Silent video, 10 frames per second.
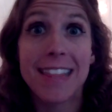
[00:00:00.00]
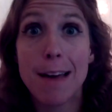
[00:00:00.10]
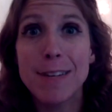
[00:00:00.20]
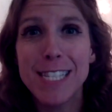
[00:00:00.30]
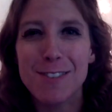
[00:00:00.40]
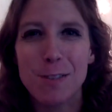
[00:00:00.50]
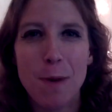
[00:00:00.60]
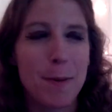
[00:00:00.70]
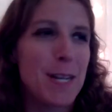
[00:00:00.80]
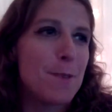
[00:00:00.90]
That means it was
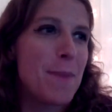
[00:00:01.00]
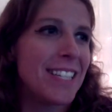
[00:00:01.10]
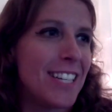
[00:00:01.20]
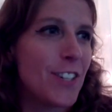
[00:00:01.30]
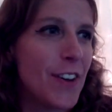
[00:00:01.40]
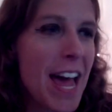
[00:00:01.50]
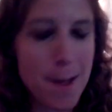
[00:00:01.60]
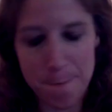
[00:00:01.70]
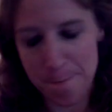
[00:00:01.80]
probably your message, okay?